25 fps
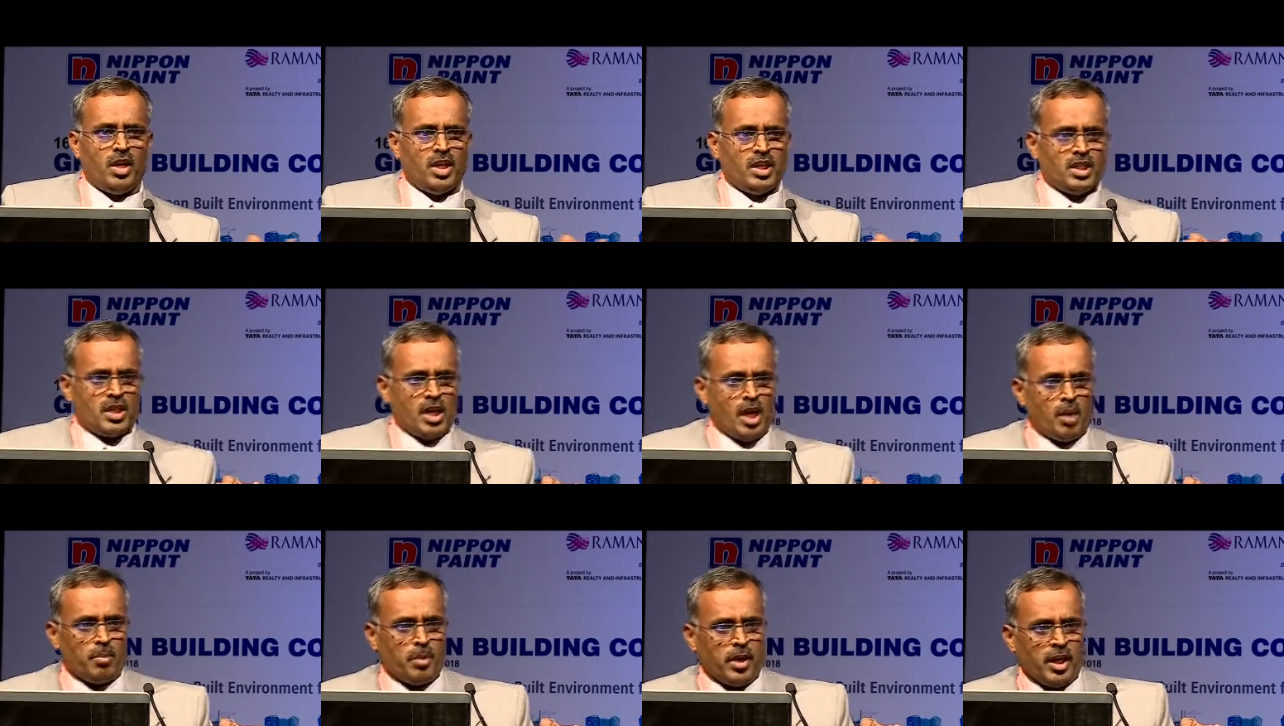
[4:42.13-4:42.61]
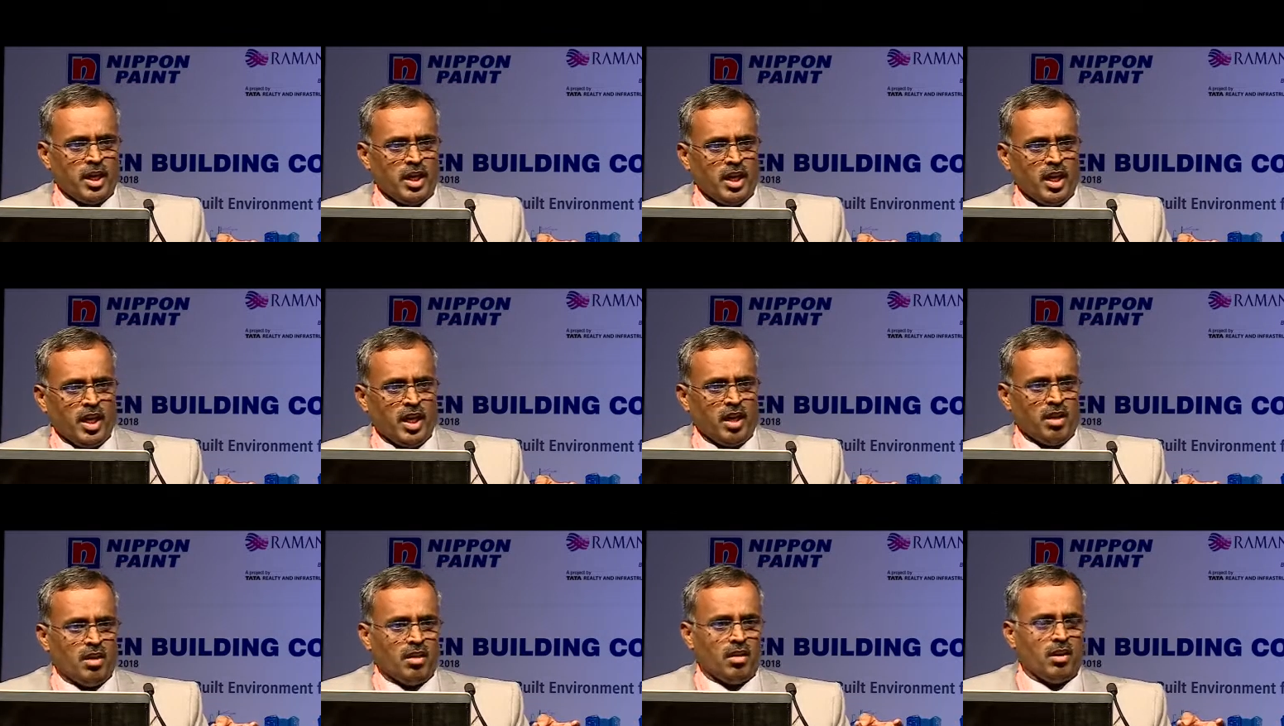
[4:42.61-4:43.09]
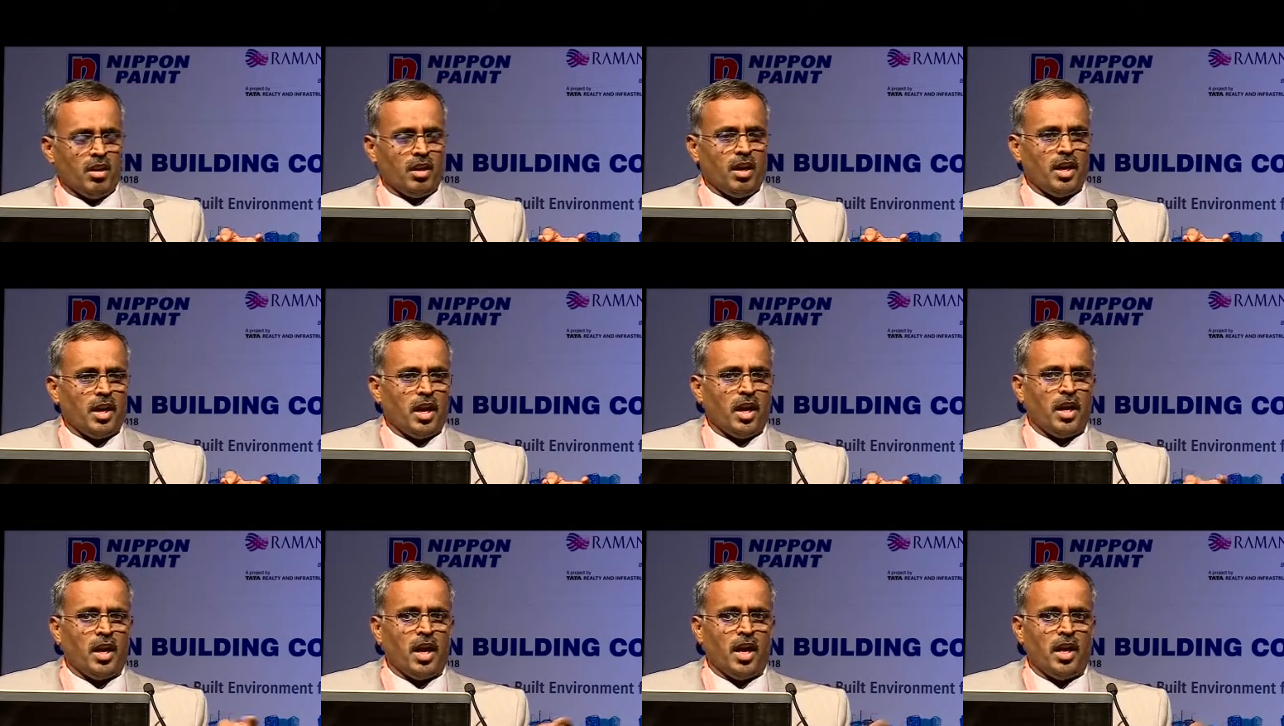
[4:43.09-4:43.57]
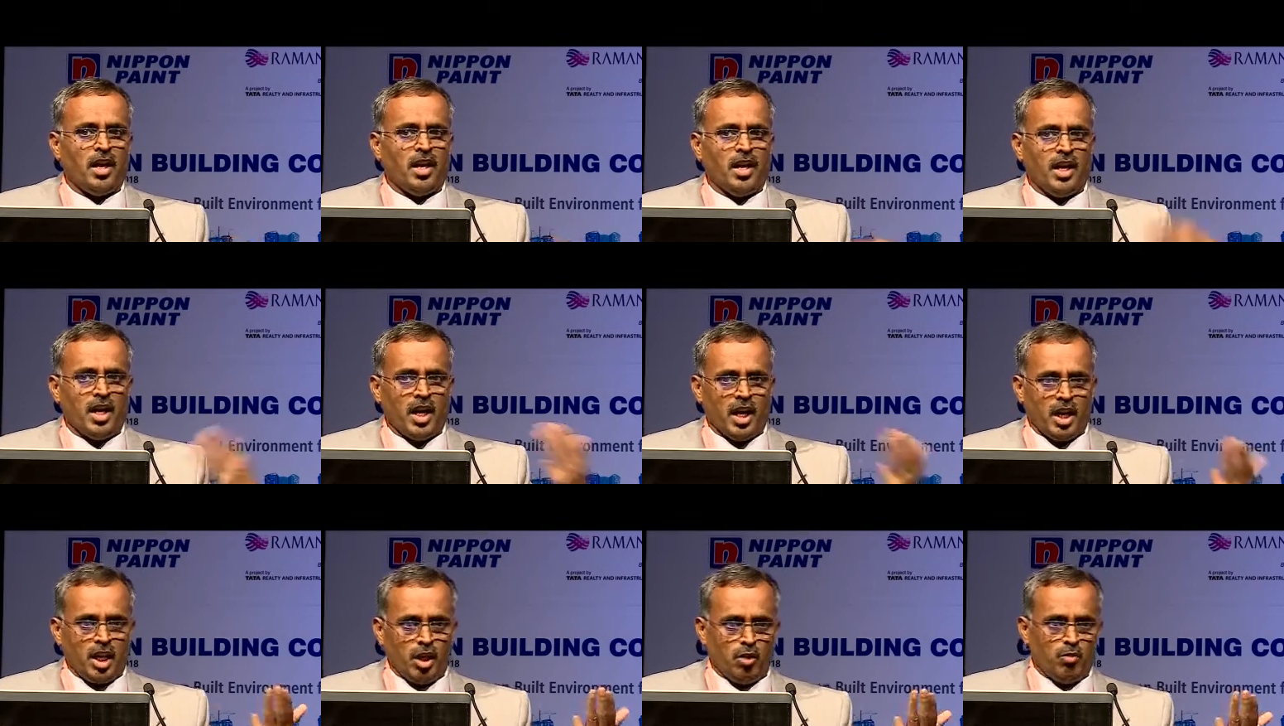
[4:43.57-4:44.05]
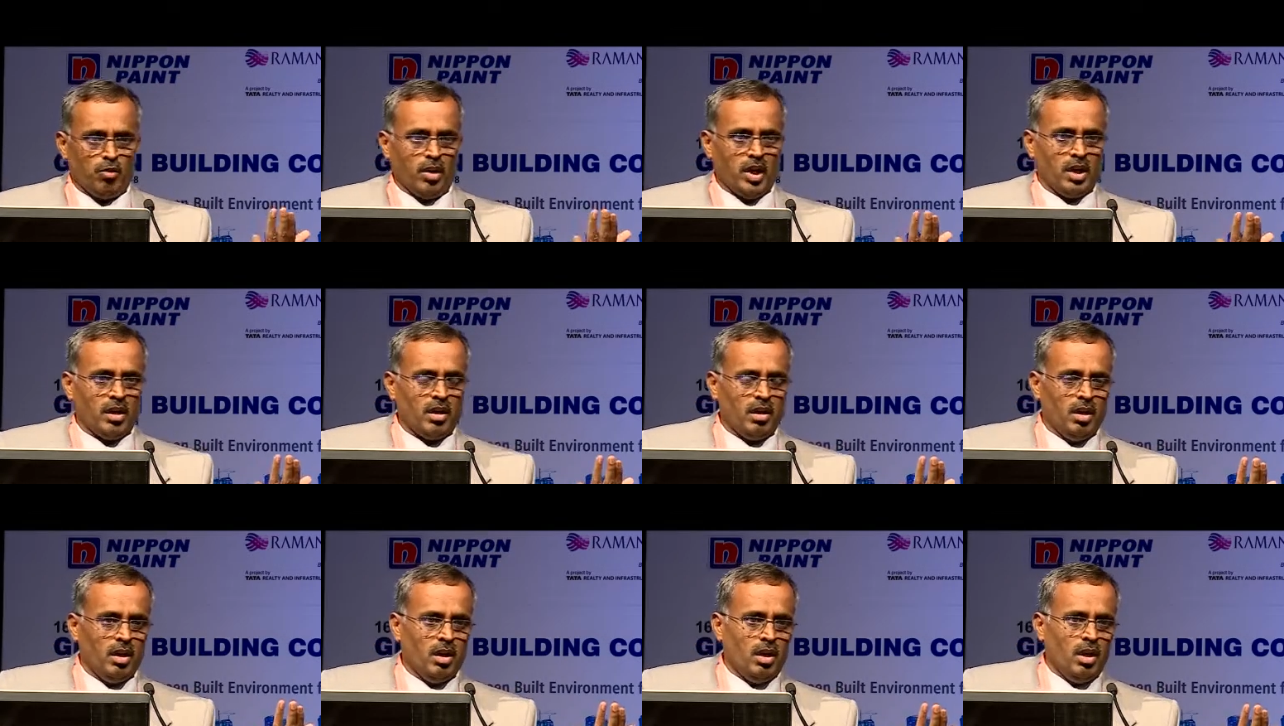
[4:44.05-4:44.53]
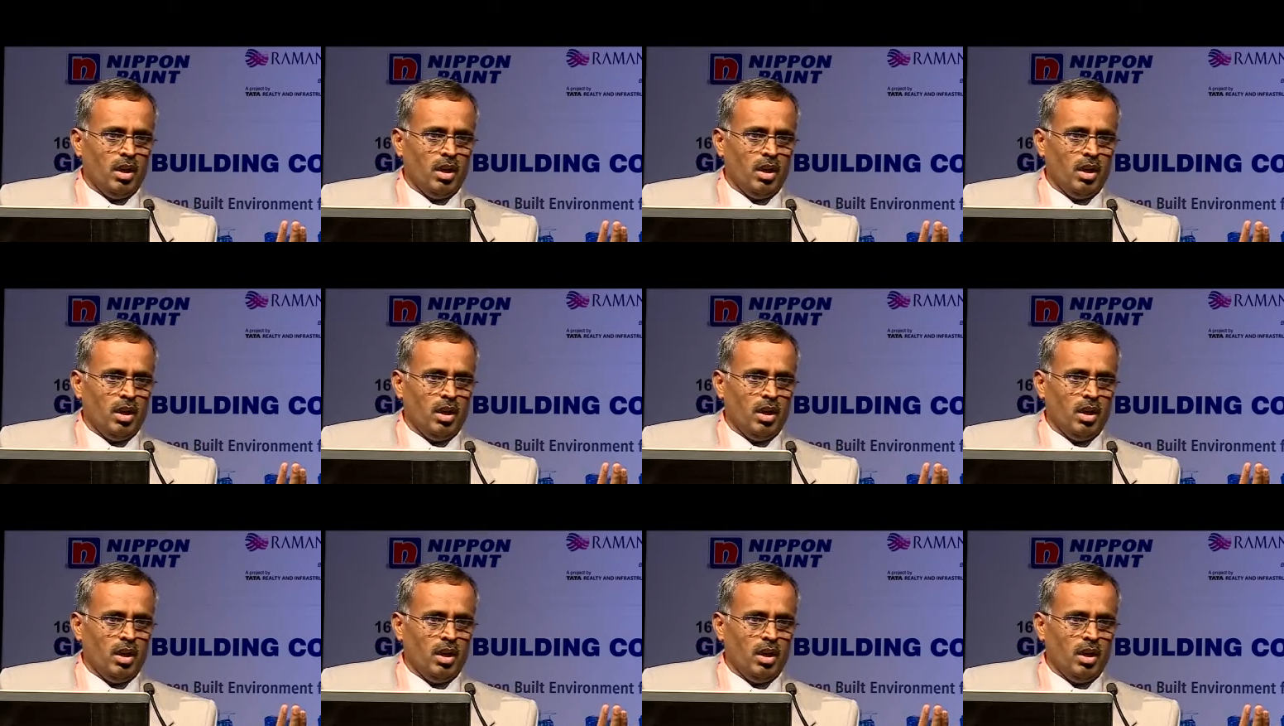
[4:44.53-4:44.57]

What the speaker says: all is happening here in a negative way.